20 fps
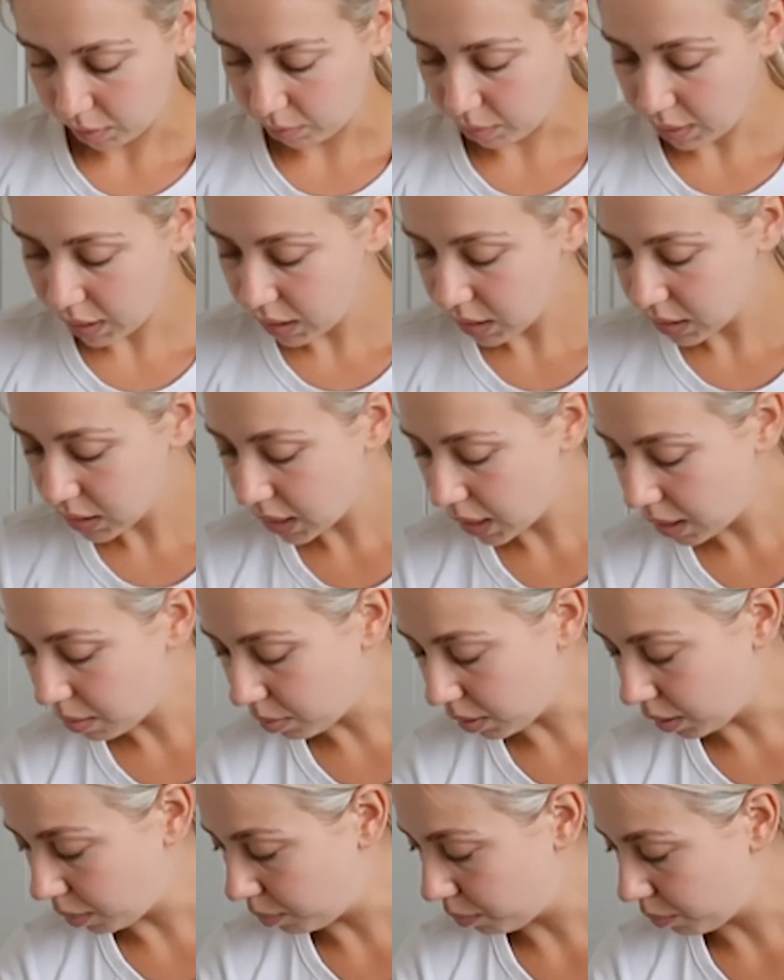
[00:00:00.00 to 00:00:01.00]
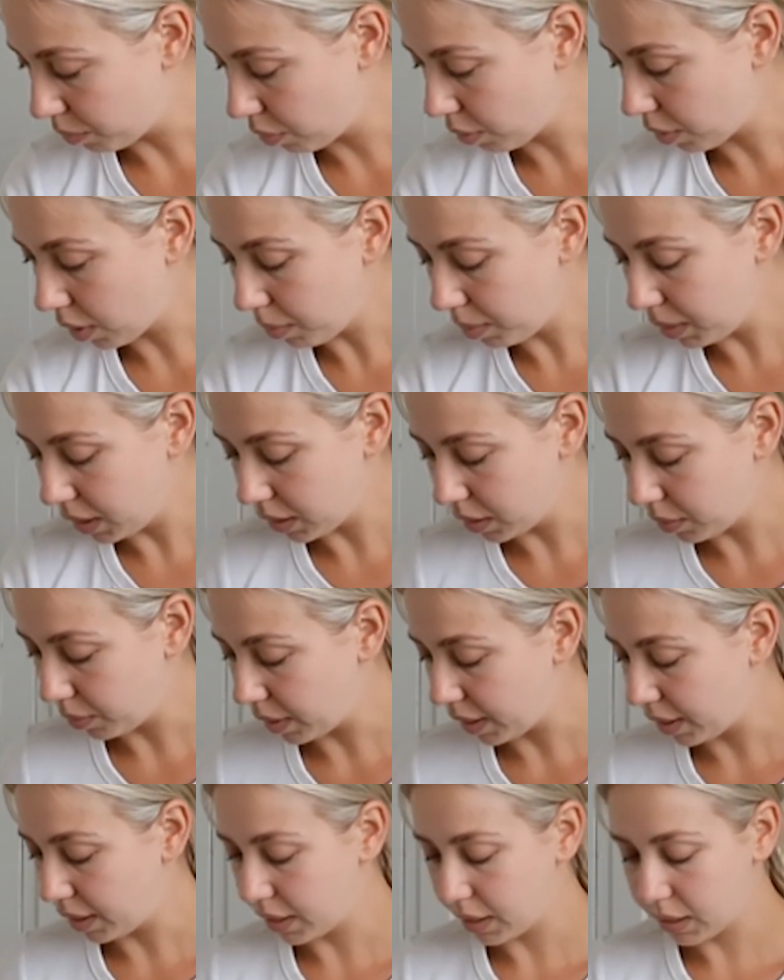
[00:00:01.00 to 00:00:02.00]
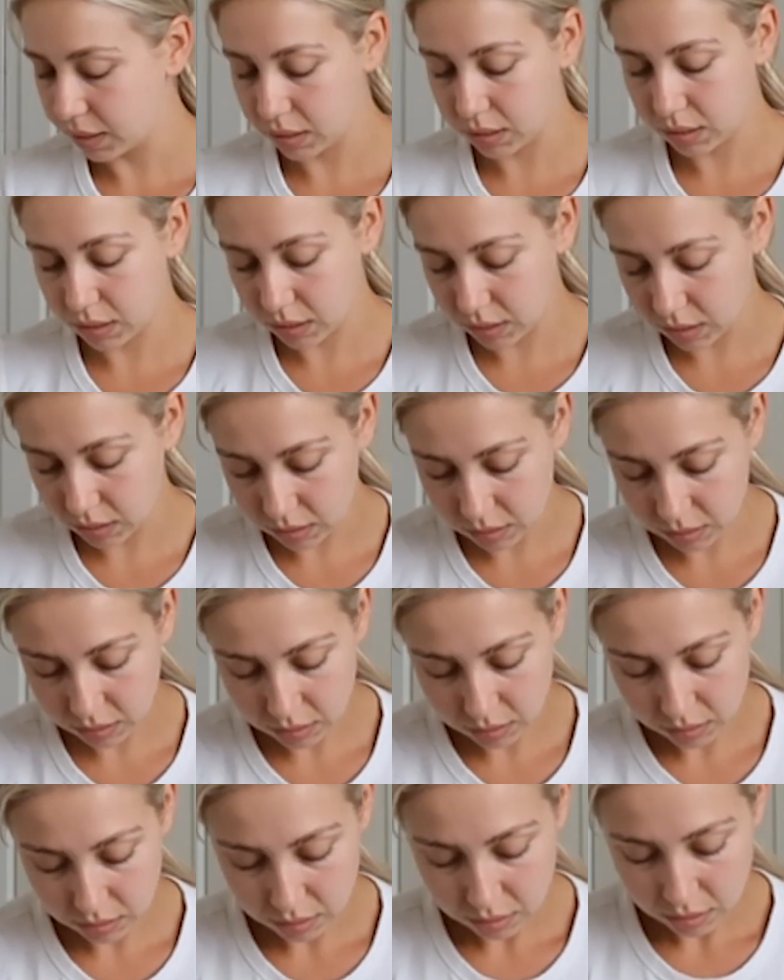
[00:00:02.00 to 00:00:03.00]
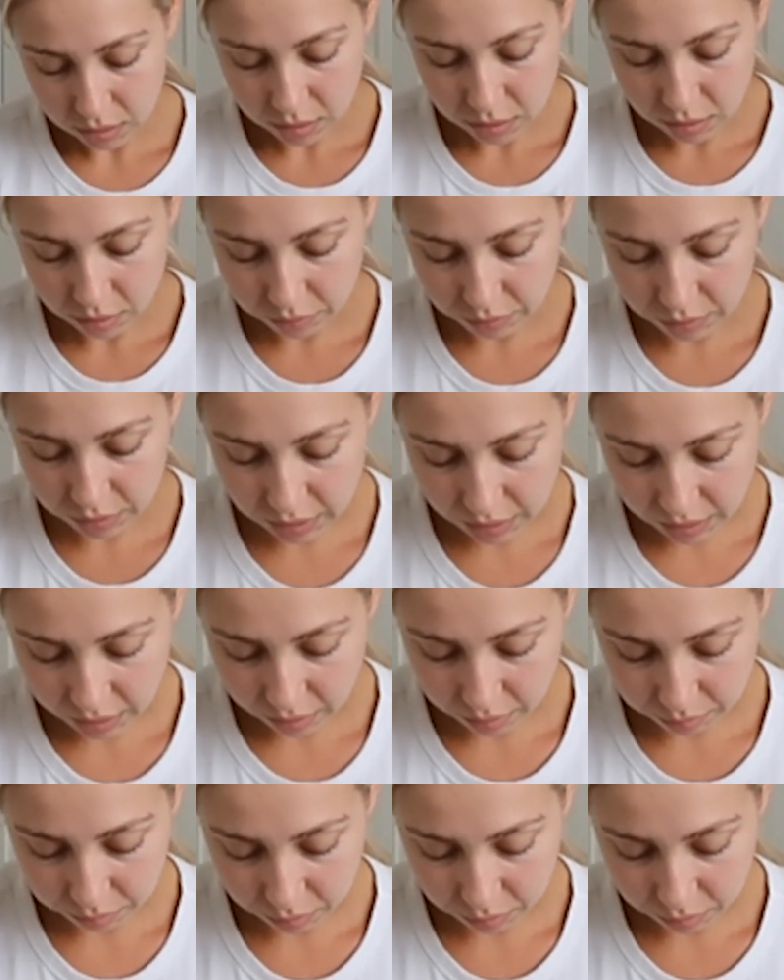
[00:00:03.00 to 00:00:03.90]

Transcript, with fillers: my wedding day. I'm probably gonna wear it over there.